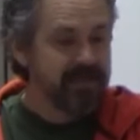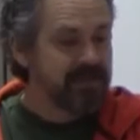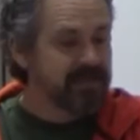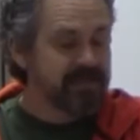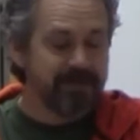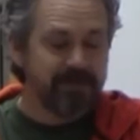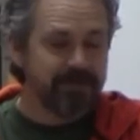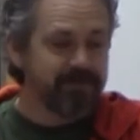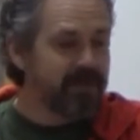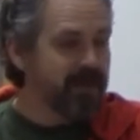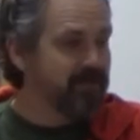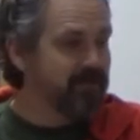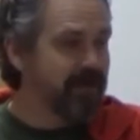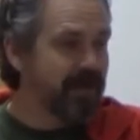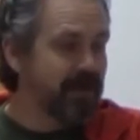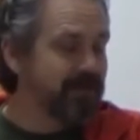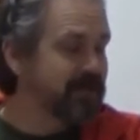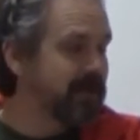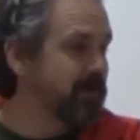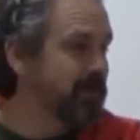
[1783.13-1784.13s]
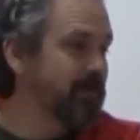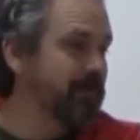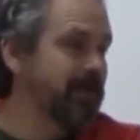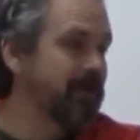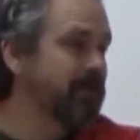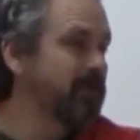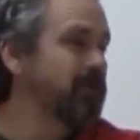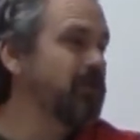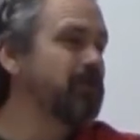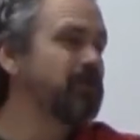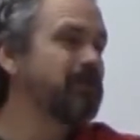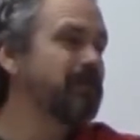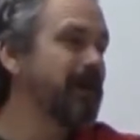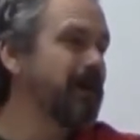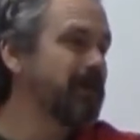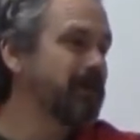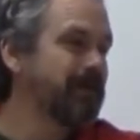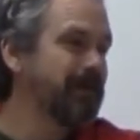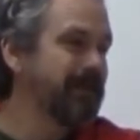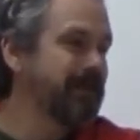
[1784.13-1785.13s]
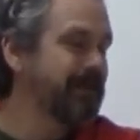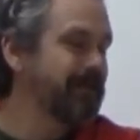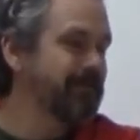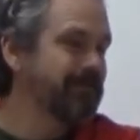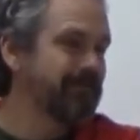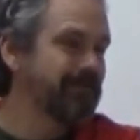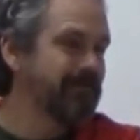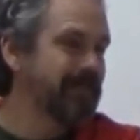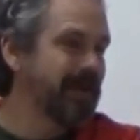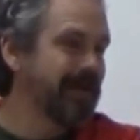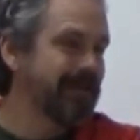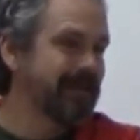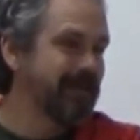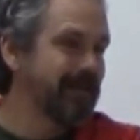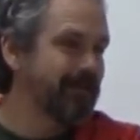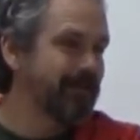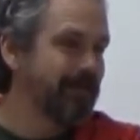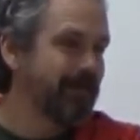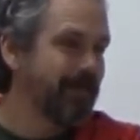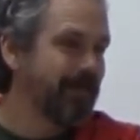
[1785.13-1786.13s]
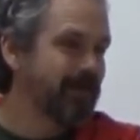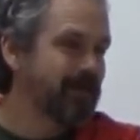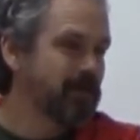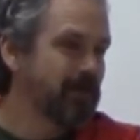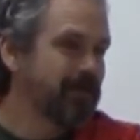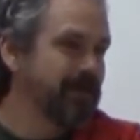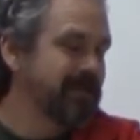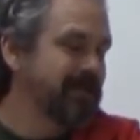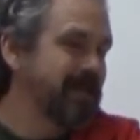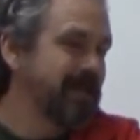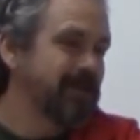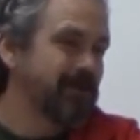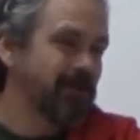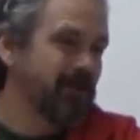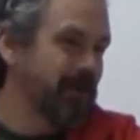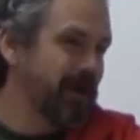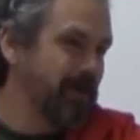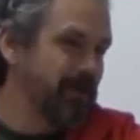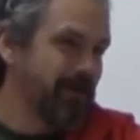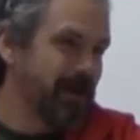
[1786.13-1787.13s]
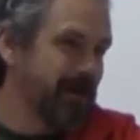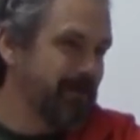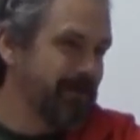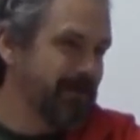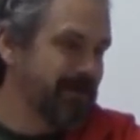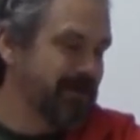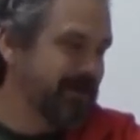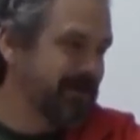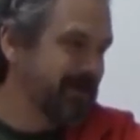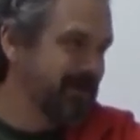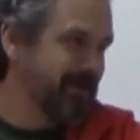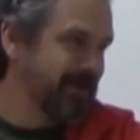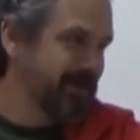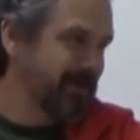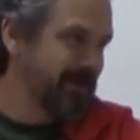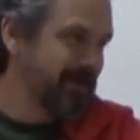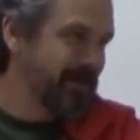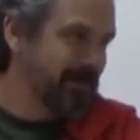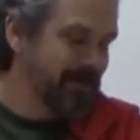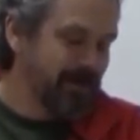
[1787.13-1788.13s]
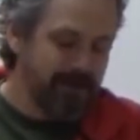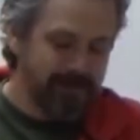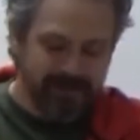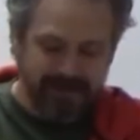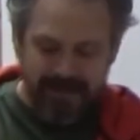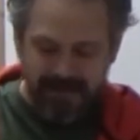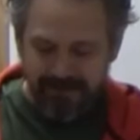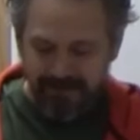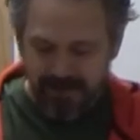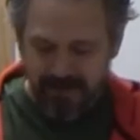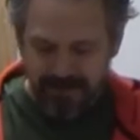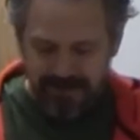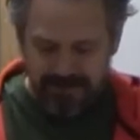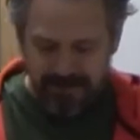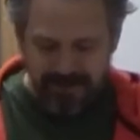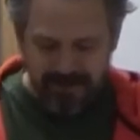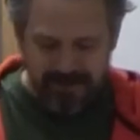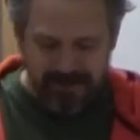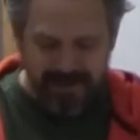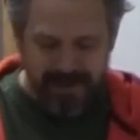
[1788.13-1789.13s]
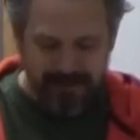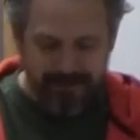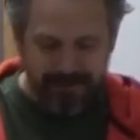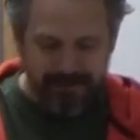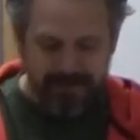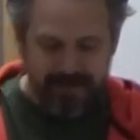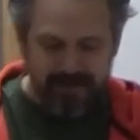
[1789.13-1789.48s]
75 pounds, that would have been a huge amount of money back then. So if these guys are grave robbers, why would they have lost all that?